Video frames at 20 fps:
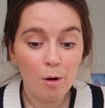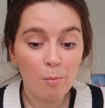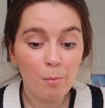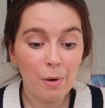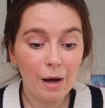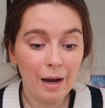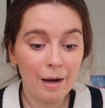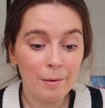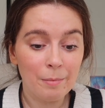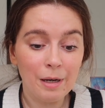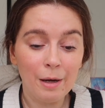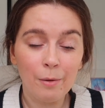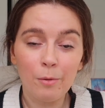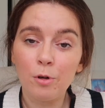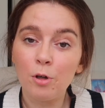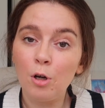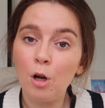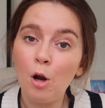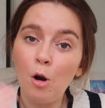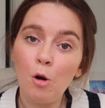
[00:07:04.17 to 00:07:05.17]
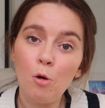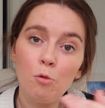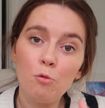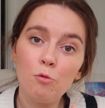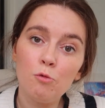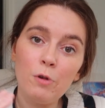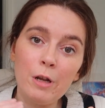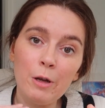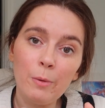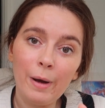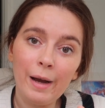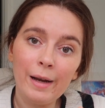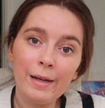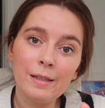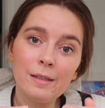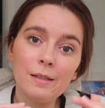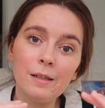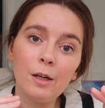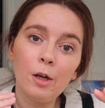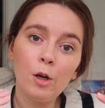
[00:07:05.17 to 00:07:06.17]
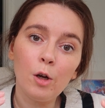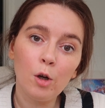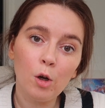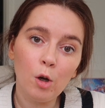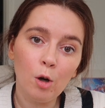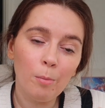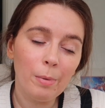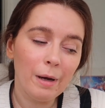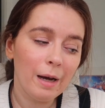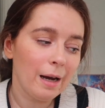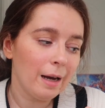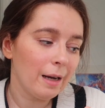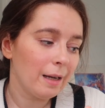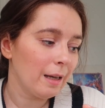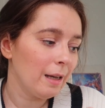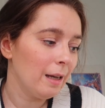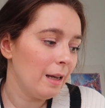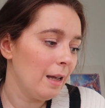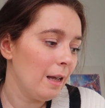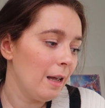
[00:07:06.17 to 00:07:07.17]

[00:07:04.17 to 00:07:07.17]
but I'm now gonna rewind, go back